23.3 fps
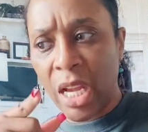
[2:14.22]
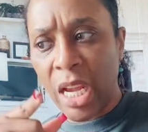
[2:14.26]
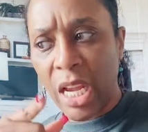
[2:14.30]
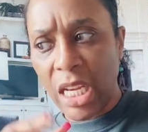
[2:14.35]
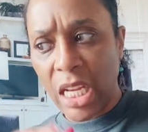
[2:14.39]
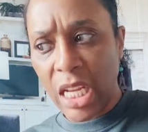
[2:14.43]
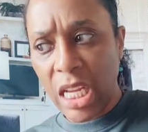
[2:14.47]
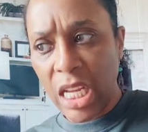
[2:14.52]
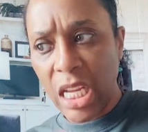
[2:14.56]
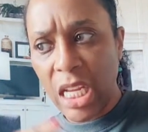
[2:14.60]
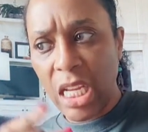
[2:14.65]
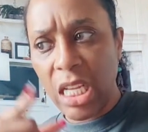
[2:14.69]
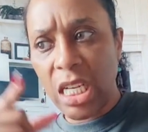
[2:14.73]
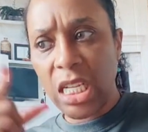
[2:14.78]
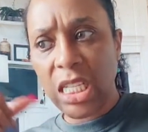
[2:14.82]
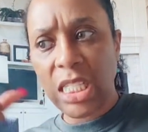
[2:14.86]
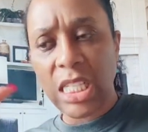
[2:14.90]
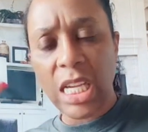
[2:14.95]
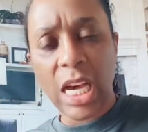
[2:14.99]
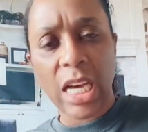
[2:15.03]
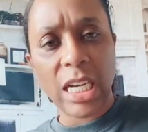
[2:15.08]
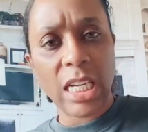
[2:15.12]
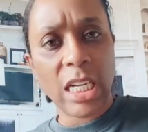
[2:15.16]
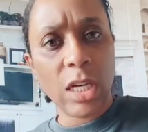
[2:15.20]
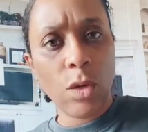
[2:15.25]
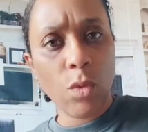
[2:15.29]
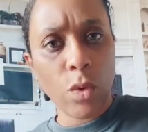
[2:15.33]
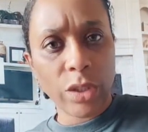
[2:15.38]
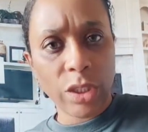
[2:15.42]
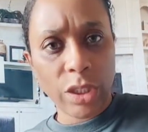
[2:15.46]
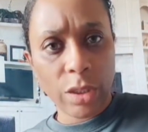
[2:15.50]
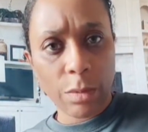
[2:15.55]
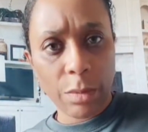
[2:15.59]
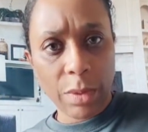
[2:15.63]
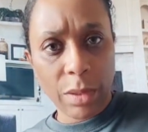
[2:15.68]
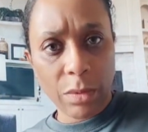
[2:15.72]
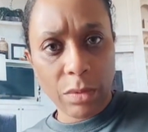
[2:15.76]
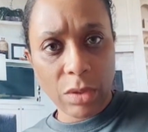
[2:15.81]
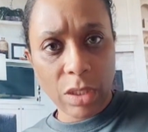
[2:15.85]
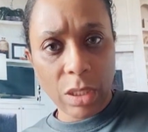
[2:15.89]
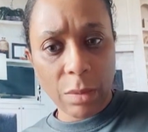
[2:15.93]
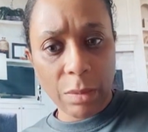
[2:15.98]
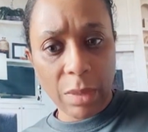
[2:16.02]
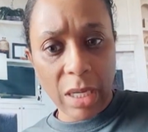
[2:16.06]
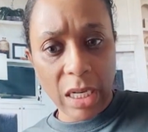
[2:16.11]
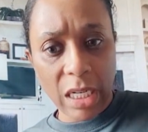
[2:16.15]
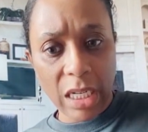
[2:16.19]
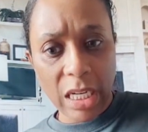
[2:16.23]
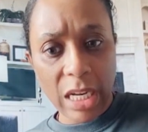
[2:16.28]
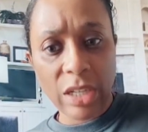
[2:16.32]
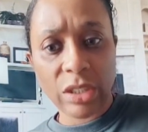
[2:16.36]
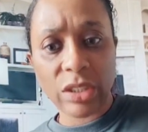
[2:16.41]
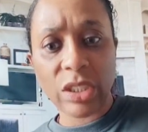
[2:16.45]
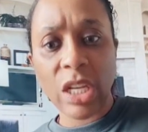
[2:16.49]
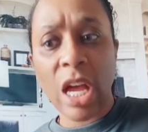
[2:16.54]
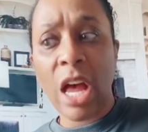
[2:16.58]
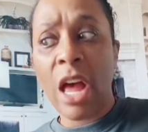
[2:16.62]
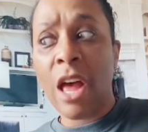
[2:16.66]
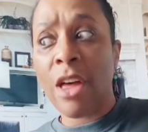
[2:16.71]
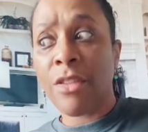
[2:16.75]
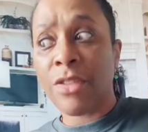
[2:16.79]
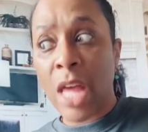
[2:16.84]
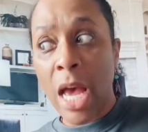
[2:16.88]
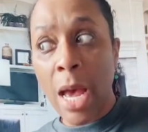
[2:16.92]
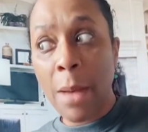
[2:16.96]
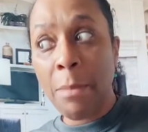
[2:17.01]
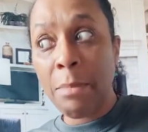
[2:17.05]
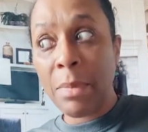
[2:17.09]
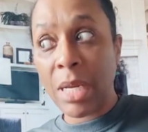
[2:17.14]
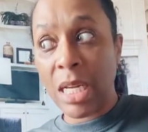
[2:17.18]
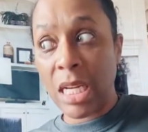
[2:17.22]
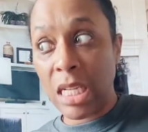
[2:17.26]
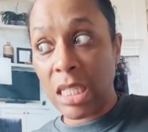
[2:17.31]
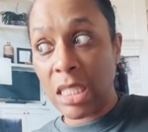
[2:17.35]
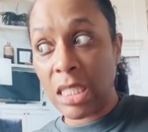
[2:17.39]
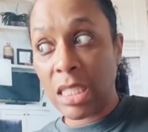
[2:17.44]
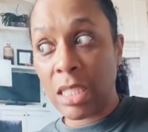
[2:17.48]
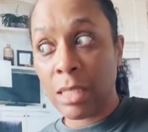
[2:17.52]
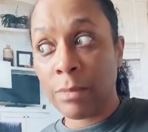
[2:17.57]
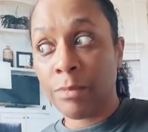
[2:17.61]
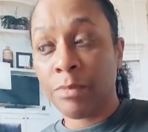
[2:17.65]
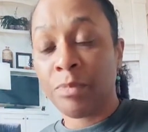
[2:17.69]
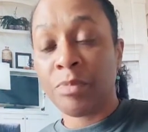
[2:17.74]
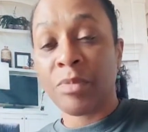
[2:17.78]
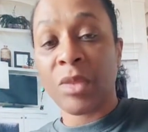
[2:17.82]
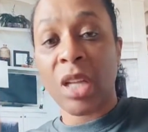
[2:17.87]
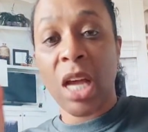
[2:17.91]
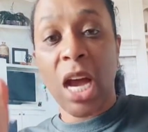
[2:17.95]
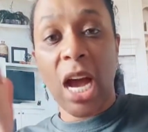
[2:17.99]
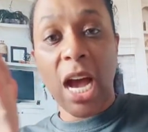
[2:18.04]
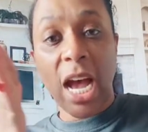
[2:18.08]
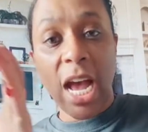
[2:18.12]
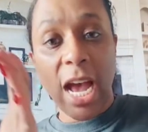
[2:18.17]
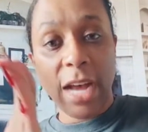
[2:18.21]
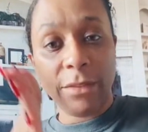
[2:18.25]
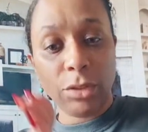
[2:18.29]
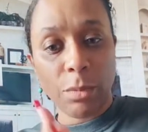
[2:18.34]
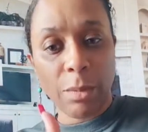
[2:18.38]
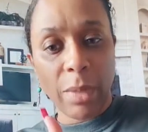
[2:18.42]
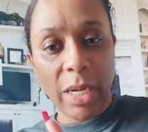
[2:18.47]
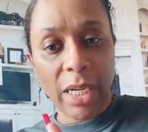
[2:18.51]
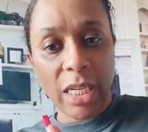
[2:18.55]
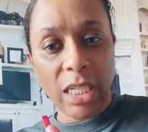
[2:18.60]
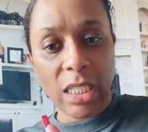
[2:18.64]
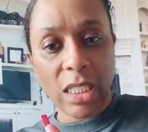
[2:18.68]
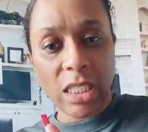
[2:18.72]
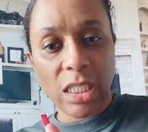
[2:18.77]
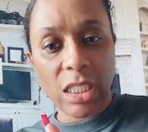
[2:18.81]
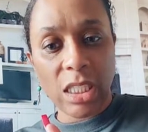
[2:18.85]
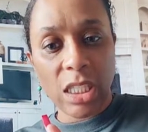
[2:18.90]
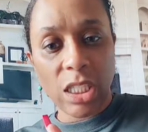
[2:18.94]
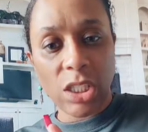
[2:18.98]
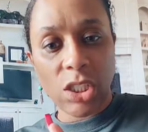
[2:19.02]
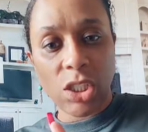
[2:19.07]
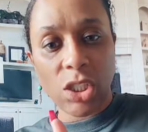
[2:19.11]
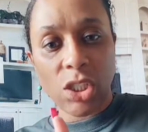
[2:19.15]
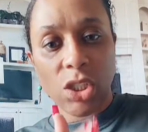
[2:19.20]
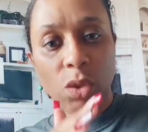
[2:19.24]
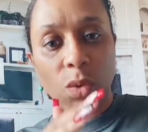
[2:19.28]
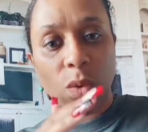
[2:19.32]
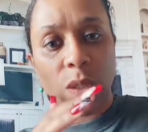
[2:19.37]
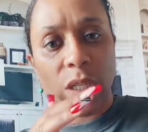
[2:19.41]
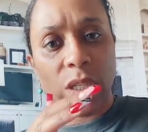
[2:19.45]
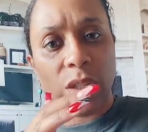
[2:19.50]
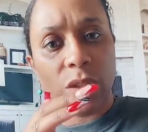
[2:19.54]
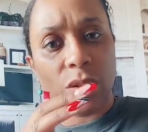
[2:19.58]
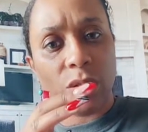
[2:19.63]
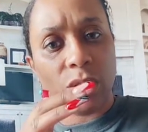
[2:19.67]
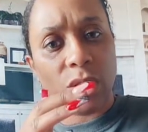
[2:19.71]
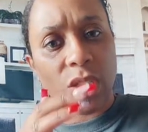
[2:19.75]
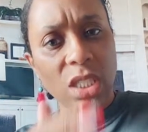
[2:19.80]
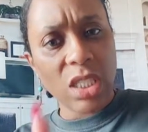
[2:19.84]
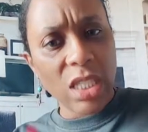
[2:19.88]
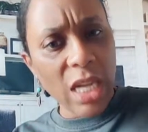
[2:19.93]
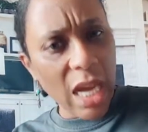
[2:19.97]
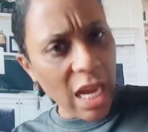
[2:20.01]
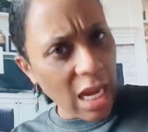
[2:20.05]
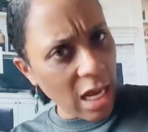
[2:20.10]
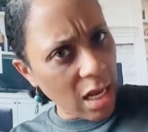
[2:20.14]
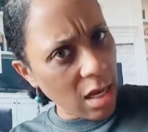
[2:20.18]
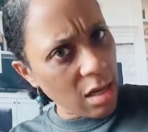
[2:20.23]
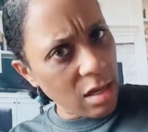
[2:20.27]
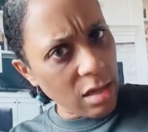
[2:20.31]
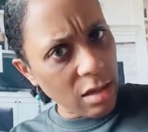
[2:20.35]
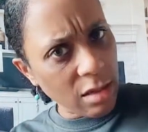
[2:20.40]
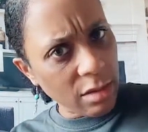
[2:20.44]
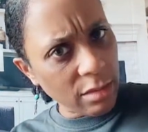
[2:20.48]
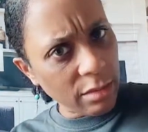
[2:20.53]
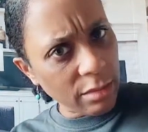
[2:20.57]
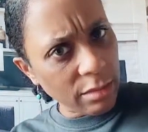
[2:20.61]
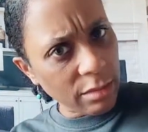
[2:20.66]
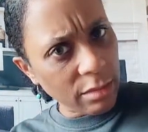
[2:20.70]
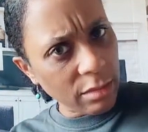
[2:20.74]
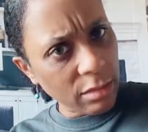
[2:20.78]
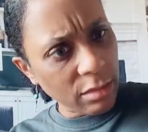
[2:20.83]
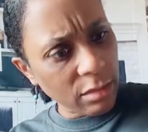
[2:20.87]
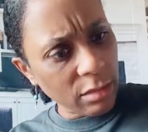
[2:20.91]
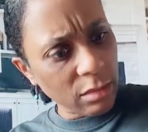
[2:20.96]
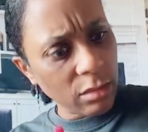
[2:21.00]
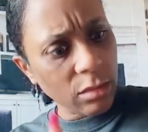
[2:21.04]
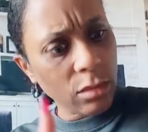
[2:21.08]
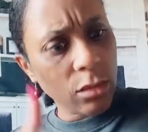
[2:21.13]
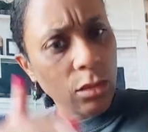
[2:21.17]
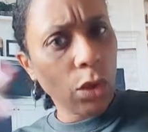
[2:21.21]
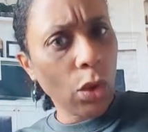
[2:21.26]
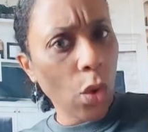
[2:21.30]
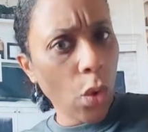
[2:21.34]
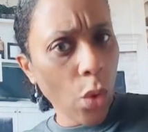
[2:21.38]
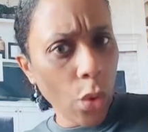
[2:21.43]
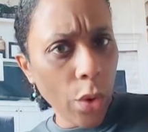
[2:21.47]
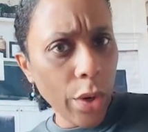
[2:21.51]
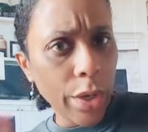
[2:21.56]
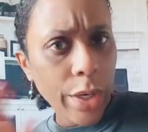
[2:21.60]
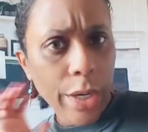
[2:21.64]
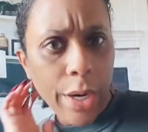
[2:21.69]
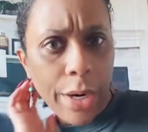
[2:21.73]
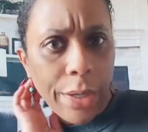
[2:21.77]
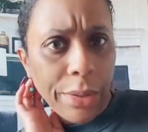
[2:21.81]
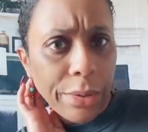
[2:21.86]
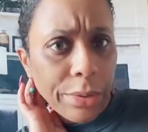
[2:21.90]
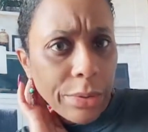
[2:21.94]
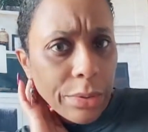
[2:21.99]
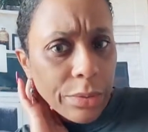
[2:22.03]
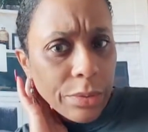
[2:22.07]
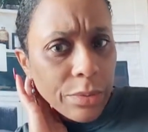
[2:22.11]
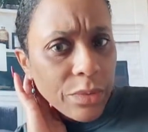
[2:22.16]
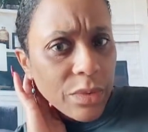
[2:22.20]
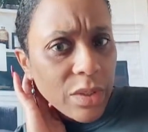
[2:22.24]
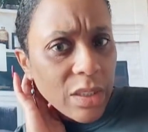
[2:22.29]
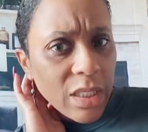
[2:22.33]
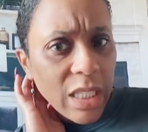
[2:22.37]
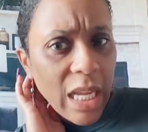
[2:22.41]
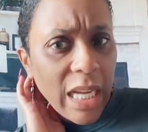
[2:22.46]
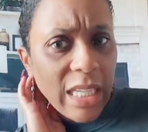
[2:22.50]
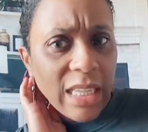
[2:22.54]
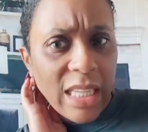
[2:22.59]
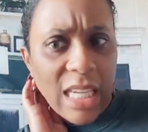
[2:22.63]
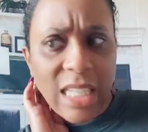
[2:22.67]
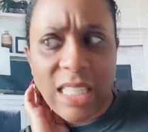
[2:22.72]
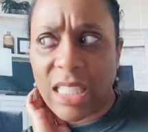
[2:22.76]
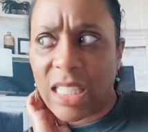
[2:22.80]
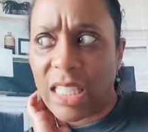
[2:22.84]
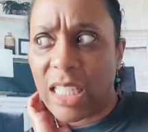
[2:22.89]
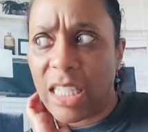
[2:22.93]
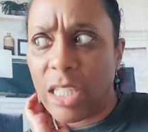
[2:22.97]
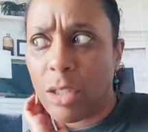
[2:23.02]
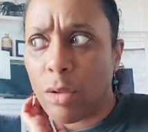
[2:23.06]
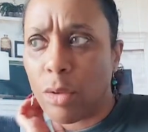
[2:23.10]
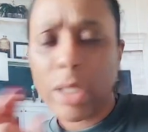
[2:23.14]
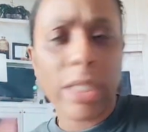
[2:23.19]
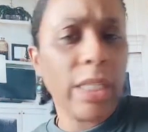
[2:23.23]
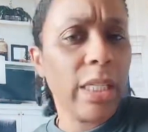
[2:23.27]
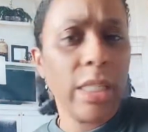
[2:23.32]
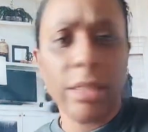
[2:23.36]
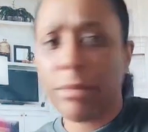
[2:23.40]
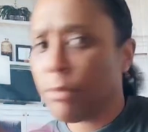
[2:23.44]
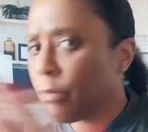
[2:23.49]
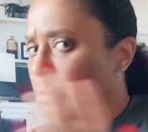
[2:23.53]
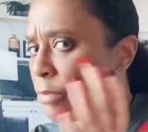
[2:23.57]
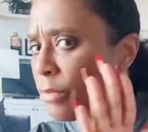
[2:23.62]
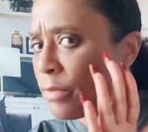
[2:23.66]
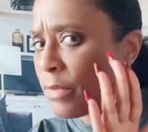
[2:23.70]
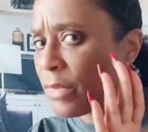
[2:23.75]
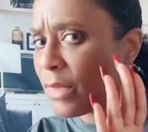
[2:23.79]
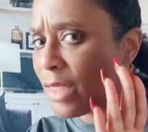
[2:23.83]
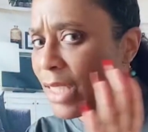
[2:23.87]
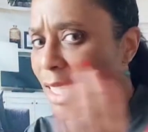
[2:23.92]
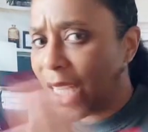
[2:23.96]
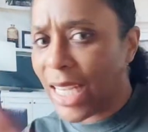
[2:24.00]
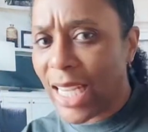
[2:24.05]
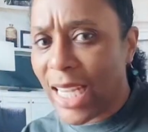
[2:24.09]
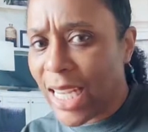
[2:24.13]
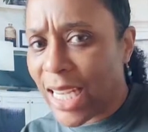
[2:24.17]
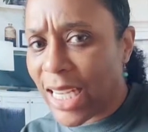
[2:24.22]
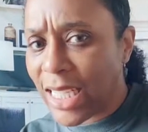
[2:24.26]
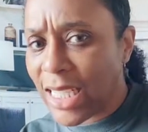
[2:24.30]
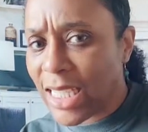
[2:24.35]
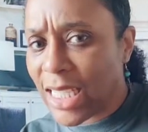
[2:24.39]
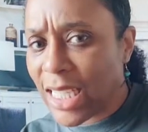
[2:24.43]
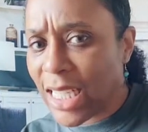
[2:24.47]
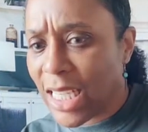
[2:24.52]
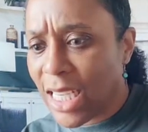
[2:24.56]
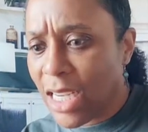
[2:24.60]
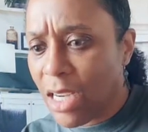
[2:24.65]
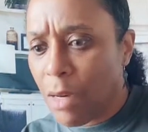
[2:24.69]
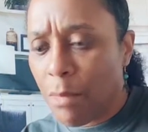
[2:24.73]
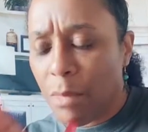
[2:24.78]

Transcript: and he decides he wants to be with somebody else, that means I have to make a decision to either stay or go. Like, that's literally it.